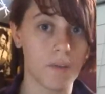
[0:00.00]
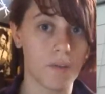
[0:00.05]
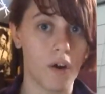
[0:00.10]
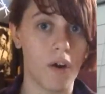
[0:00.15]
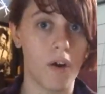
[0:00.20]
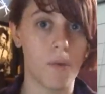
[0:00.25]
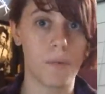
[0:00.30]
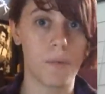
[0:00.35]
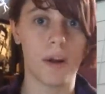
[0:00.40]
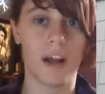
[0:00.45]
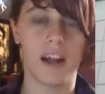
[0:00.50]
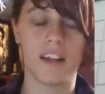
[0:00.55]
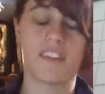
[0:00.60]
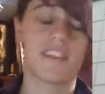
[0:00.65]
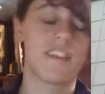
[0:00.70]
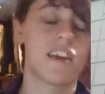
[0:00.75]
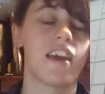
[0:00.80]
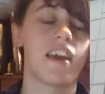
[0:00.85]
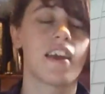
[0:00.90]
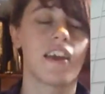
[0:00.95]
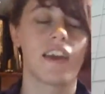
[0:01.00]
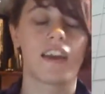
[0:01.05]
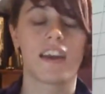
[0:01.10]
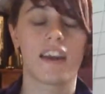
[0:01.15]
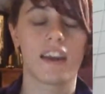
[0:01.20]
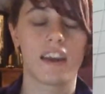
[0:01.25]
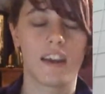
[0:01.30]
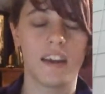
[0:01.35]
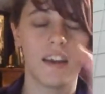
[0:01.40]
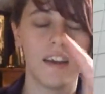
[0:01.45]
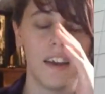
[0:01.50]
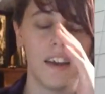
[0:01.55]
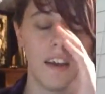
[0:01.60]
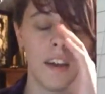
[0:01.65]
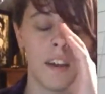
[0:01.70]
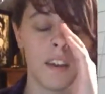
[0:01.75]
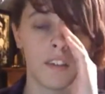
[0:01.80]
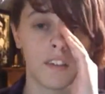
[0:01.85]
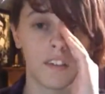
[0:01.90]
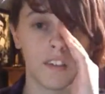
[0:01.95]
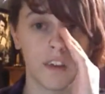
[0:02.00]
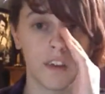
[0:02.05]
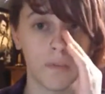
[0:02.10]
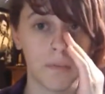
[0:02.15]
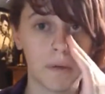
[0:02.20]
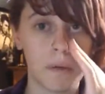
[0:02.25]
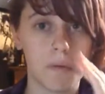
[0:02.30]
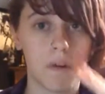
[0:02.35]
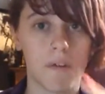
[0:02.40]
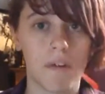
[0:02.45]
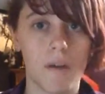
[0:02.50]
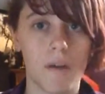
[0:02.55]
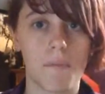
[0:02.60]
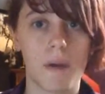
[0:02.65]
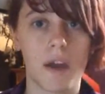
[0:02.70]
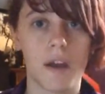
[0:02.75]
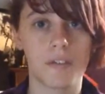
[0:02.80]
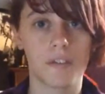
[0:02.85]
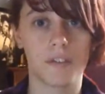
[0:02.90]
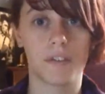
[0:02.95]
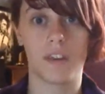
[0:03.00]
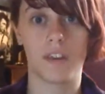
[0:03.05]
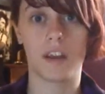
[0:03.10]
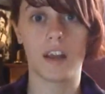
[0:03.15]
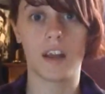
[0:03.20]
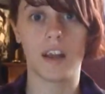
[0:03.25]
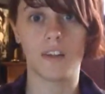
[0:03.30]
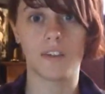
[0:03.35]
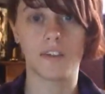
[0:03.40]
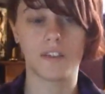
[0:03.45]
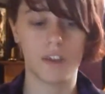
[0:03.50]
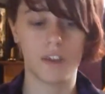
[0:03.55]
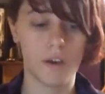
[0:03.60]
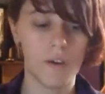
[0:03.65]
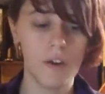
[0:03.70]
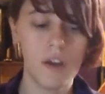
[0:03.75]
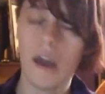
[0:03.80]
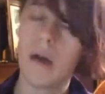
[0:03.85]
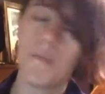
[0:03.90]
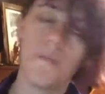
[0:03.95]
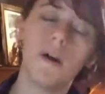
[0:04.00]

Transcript: It was horrible. I had to take it and get it sewn by my grandparents because I can't sew.